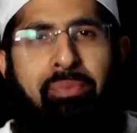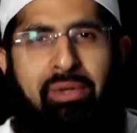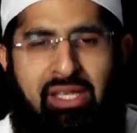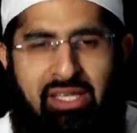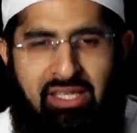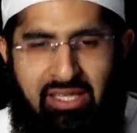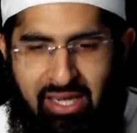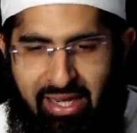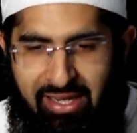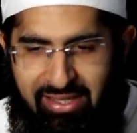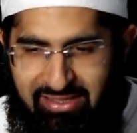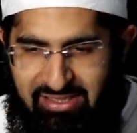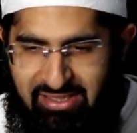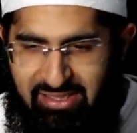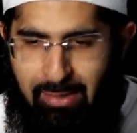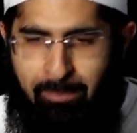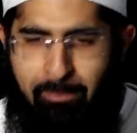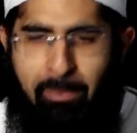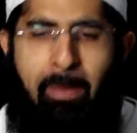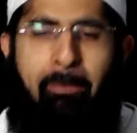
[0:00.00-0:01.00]
being
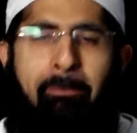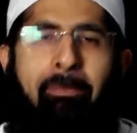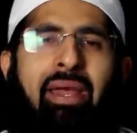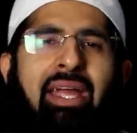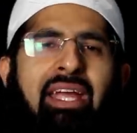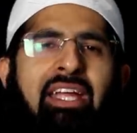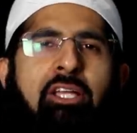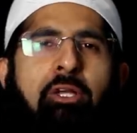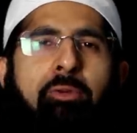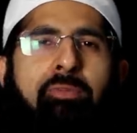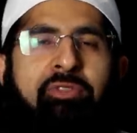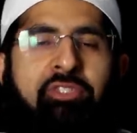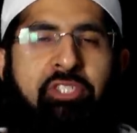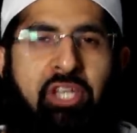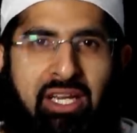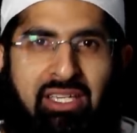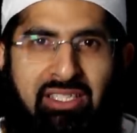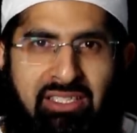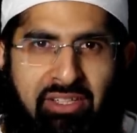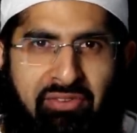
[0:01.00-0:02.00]
guys, my main
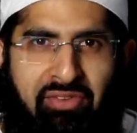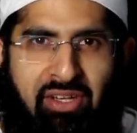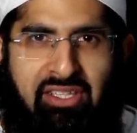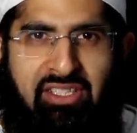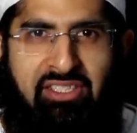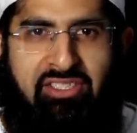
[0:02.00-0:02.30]
objective at